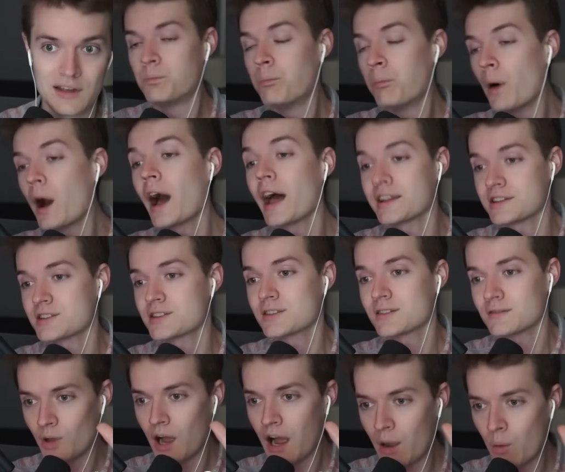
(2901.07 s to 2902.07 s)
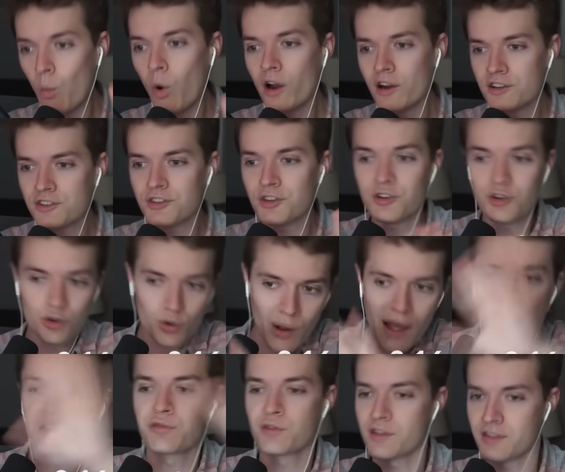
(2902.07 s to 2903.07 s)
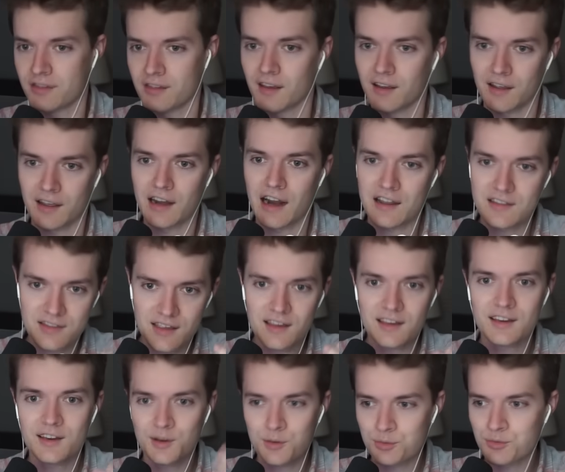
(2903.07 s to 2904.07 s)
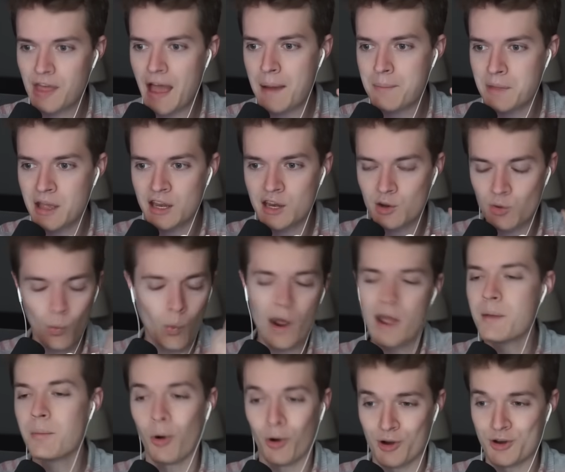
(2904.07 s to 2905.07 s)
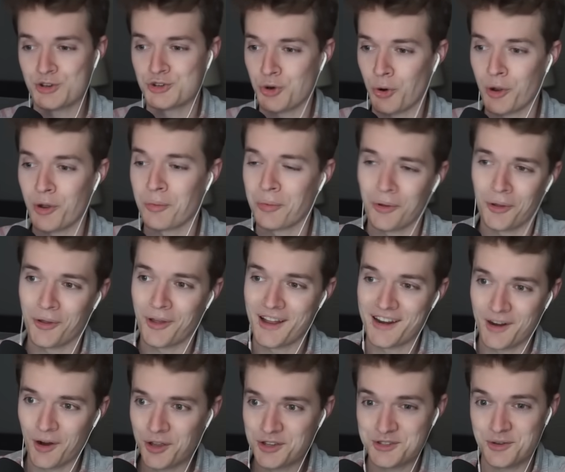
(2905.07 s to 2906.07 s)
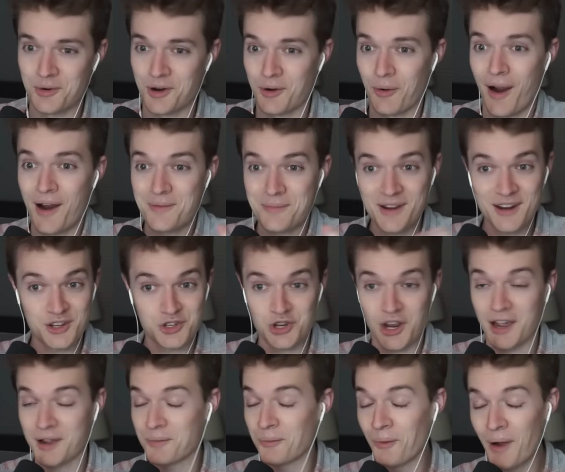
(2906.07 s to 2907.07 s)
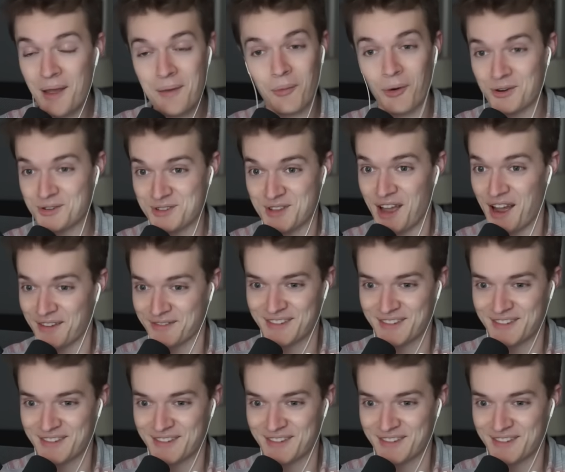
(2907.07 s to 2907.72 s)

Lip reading: But I wanted to do everything, and I think that made it way more enjoyable, and it also required me to check way more stuff.